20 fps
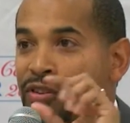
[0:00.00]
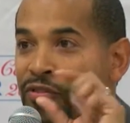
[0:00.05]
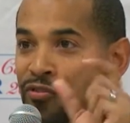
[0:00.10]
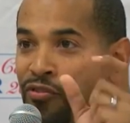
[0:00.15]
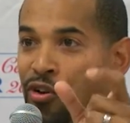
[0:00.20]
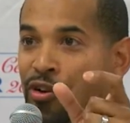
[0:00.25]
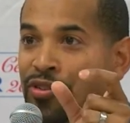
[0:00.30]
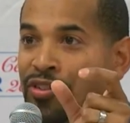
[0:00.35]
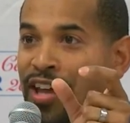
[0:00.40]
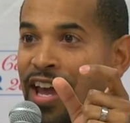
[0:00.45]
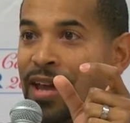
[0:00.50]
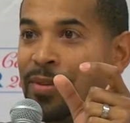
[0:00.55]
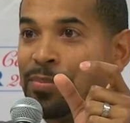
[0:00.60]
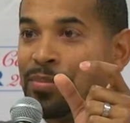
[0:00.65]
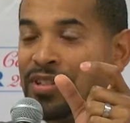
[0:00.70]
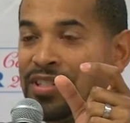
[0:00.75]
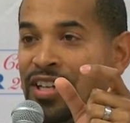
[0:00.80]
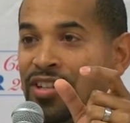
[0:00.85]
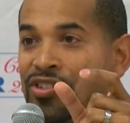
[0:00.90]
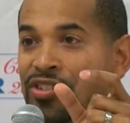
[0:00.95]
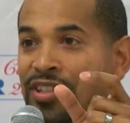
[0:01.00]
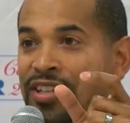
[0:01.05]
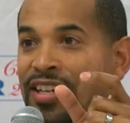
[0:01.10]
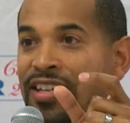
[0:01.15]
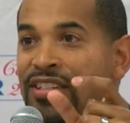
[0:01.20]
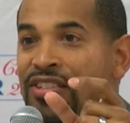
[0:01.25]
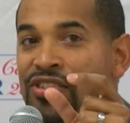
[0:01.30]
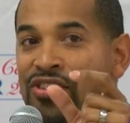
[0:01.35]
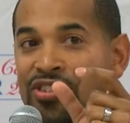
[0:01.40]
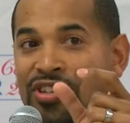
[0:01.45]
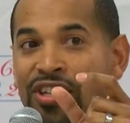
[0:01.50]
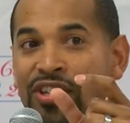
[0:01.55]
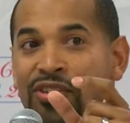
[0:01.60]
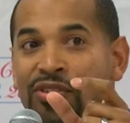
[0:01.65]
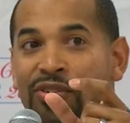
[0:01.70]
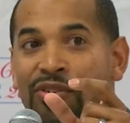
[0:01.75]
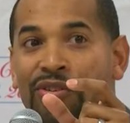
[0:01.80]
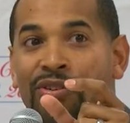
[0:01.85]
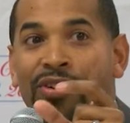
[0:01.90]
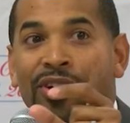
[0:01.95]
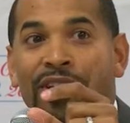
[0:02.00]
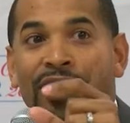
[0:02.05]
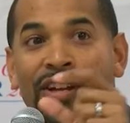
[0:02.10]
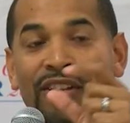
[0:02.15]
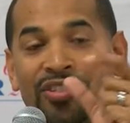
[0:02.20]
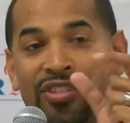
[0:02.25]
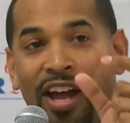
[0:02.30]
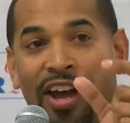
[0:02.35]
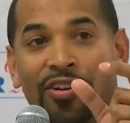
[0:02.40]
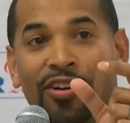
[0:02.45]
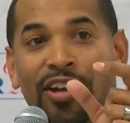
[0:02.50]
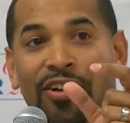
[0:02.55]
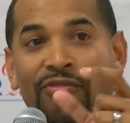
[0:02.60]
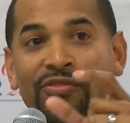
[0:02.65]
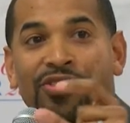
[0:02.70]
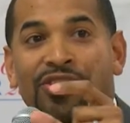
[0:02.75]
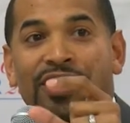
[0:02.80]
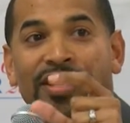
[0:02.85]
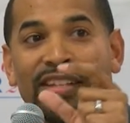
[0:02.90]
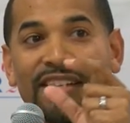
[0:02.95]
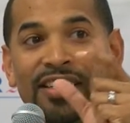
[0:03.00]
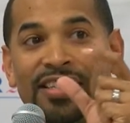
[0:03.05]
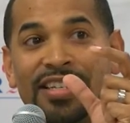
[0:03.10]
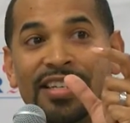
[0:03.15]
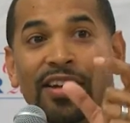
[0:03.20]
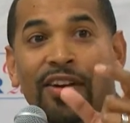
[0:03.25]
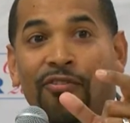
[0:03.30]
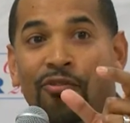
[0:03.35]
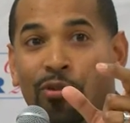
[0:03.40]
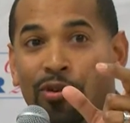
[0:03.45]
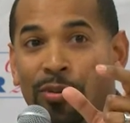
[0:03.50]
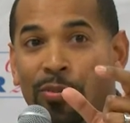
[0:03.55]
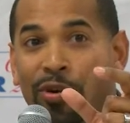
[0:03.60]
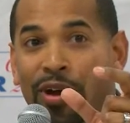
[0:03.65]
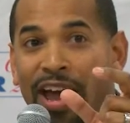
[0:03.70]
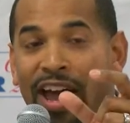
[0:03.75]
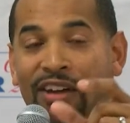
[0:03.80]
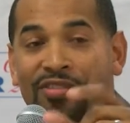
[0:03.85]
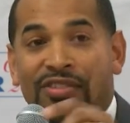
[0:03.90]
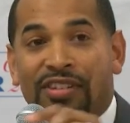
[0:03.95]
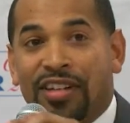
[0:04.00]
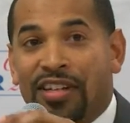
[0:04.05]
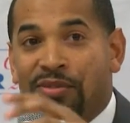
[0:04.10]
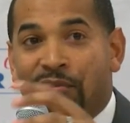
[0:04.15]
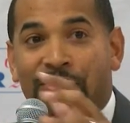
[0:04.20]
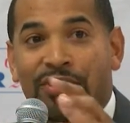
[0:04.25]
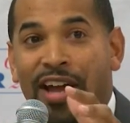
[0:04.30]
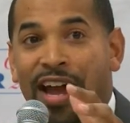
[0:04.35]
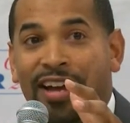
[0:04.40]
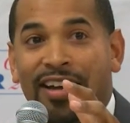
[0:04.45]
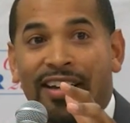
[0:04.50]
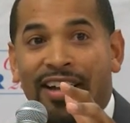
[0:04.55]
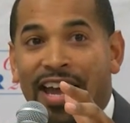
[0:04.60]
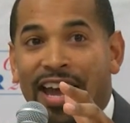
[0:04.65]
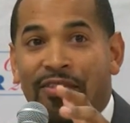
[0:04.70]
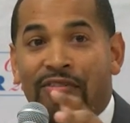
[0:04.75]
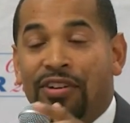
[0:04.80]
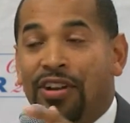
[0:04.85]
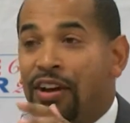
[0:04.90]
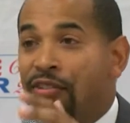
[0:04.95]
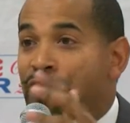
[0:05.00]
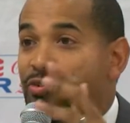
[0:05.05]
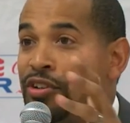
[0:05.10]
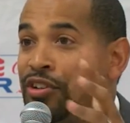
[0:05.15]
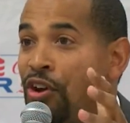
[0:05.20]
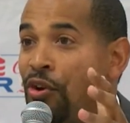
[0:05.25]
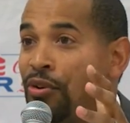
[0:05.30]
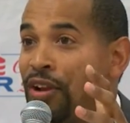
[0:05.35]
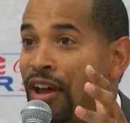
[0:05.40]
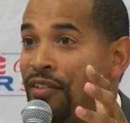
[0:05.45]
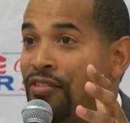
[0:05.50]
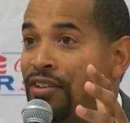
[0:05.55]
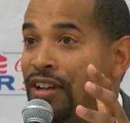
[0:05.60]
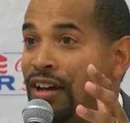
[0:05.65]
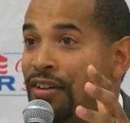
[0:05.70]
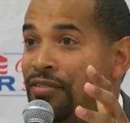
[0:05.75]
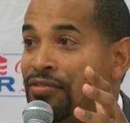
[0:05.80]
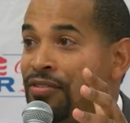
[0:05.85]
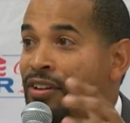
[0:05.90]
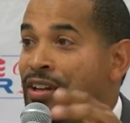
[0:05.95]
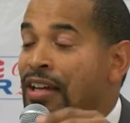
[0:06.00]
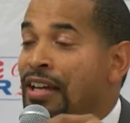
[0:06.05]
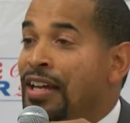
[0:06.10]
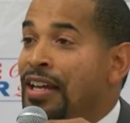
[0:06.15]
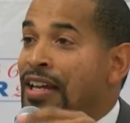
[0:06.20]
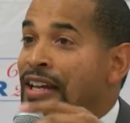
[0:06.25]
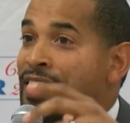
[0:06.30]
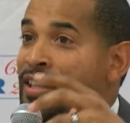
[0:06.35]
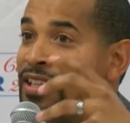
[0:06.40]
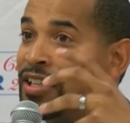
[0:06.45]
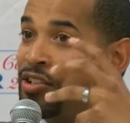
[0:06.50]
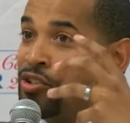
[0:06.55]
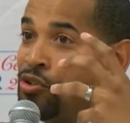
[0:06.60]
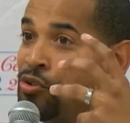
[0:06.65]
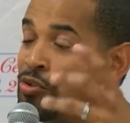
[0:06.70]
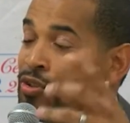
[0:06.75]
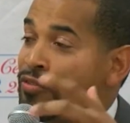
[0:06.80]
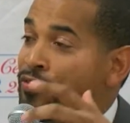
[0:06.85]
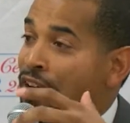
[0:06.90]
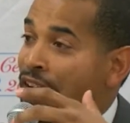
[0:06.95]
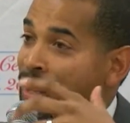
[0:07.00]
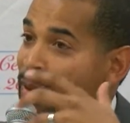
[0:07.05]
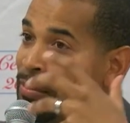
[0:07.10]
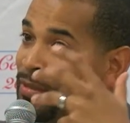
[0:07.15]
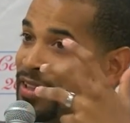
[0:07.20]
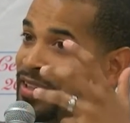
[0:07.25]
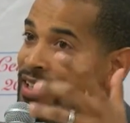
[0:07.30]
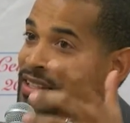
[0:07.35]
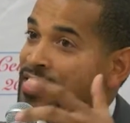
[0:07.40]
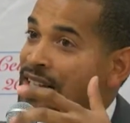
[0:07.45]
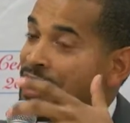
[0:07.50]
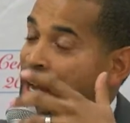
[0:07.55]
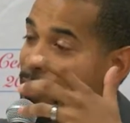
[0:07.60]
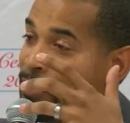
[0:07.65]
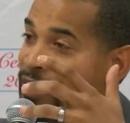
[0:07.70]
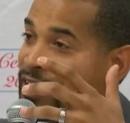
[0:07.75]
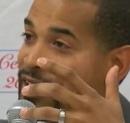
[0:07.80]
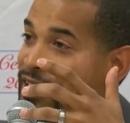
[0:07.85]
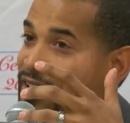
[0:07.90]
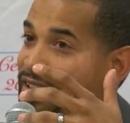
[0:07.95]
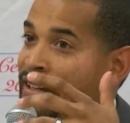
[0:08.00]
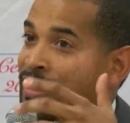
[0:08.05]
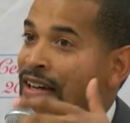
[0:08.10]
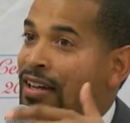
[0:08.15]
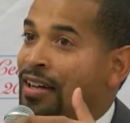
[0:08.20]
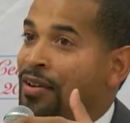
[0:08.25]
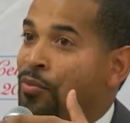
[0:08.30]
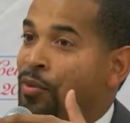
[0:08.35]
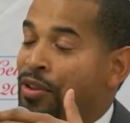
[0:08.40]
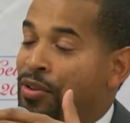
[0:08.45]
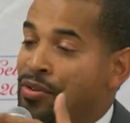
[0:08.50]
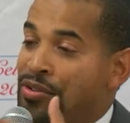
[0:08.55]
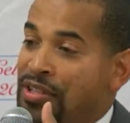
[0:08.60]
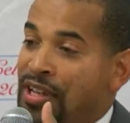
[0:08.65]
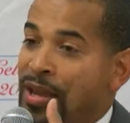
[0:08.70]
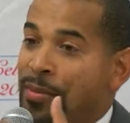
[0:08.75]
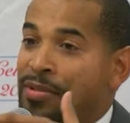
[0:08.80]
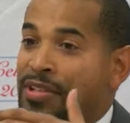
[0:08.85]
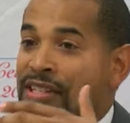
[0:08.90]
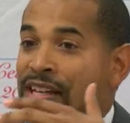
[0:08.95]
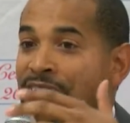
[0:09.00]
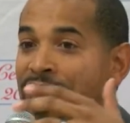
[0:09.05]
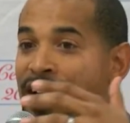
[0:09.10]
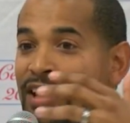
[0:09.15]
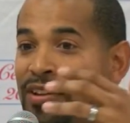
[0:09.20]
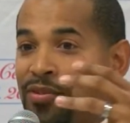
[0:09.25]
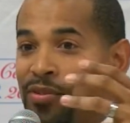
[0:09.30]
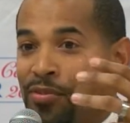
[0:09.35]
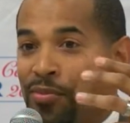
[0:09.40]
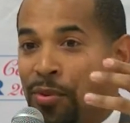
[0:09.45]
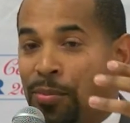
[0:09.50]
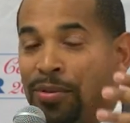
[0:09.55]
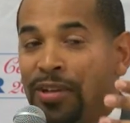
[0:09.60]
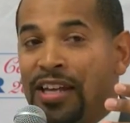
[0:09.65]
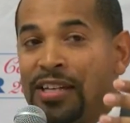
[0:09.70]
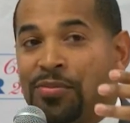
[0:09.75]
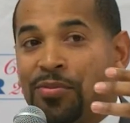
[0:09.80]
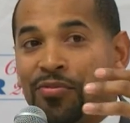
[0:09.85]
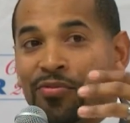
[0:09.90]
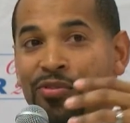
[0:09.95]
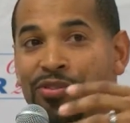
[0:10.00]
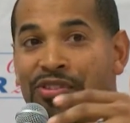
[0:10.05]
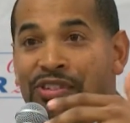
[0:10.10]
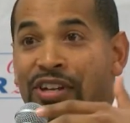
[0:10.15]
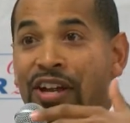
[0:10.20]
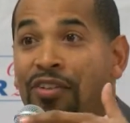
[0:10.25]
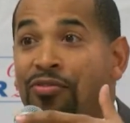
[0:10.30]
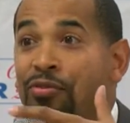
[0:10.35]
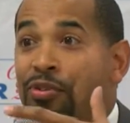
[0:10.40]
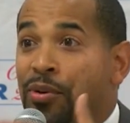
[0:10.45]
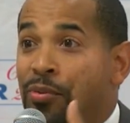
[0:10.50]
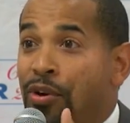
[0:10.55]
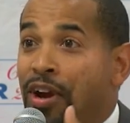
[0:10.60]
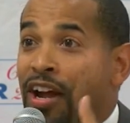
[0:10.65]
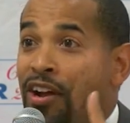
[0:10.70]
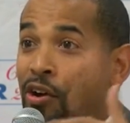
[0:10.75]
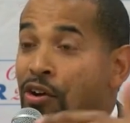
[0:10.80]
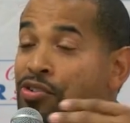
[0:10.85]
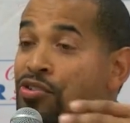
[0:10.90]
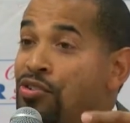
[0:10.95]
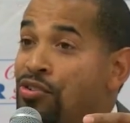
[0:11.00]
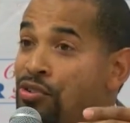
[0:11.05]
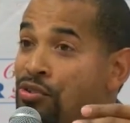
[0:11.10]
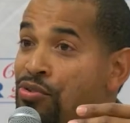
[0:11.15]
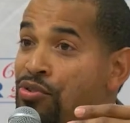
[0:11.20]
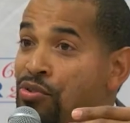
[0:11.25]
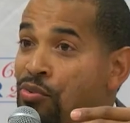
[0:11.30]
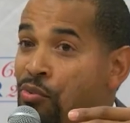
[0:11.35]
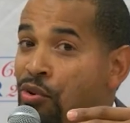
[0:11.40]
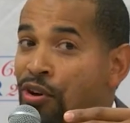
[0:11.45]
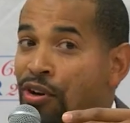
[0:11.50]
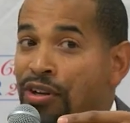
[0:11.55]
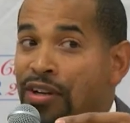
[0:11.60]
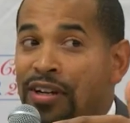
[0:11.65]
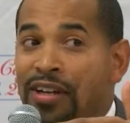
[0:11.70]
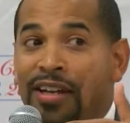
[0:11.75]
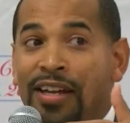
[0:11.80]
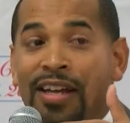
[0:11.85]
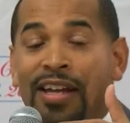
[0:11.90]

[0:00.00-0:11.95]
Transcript: convert that potentially into senior child care facilities, affordable housing, because we're not going to have enough. We don't have enough. The new development that's coming, uh, whether it's Amazon or replacement for Discovery, where I also used to work,